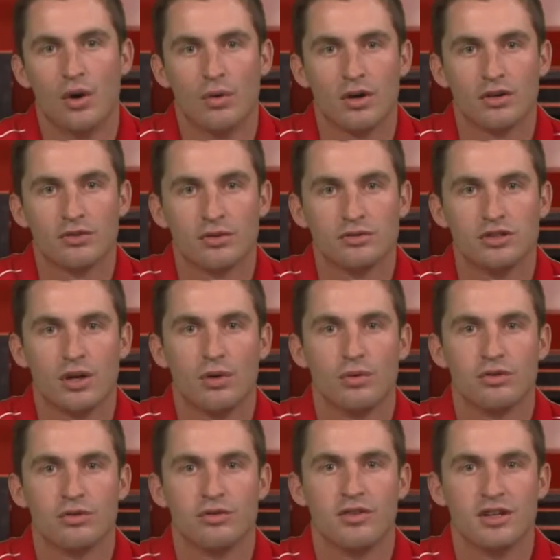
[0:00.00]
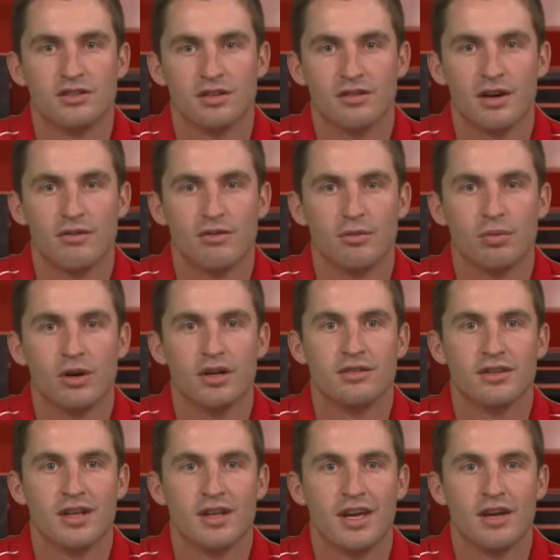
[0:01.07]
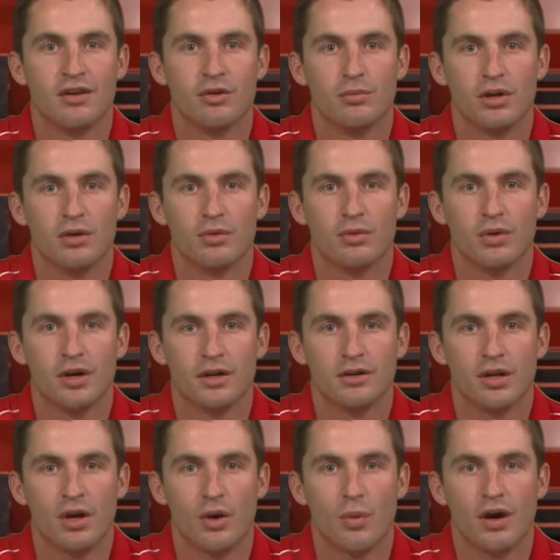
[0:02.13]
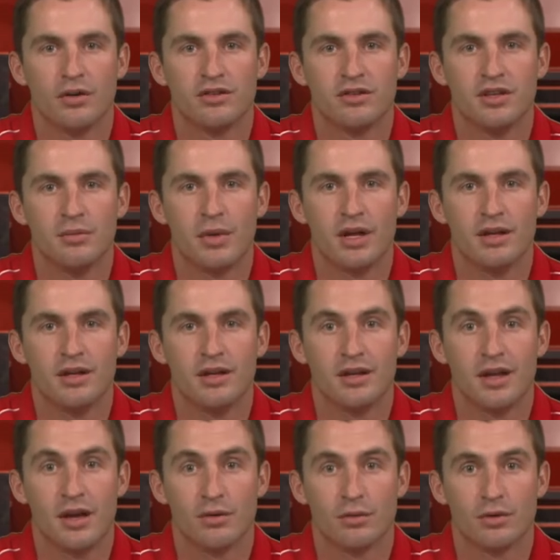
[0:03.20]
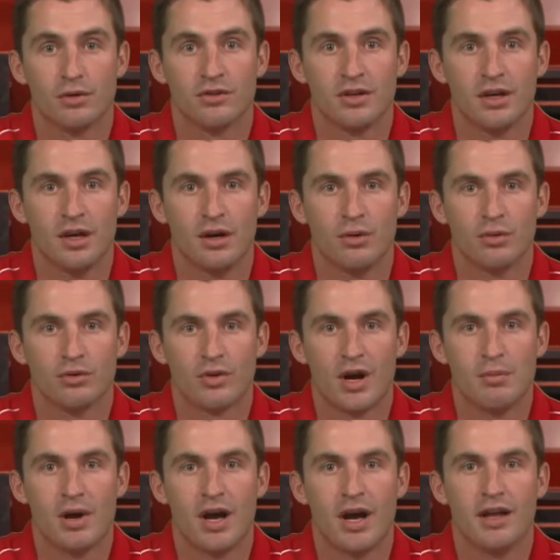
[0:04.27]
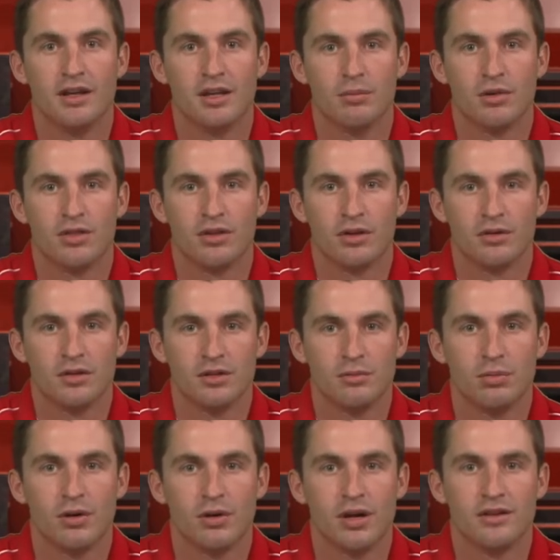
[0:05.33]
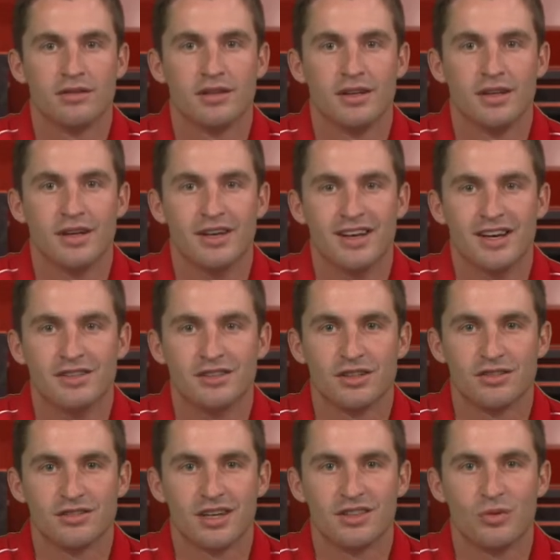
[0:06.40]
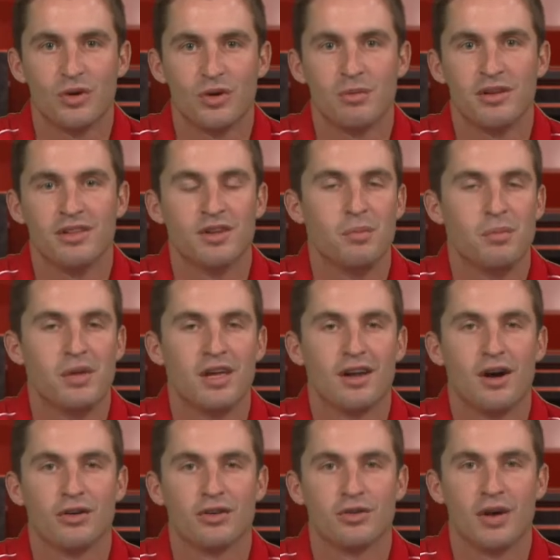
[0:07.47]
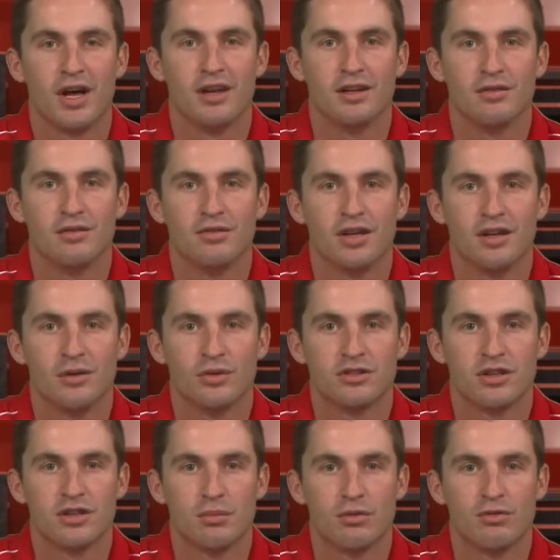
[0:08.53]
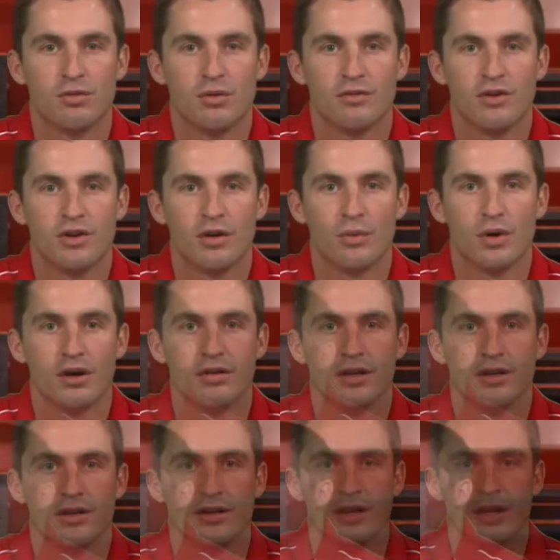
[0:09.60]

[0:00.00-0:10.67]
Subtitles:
Russell Jones finished in 11th place in the 800-meter run, while his teammate Ian Edwards was right behind him in 13th place. Just like the women, the men also had an event in which they performed very well in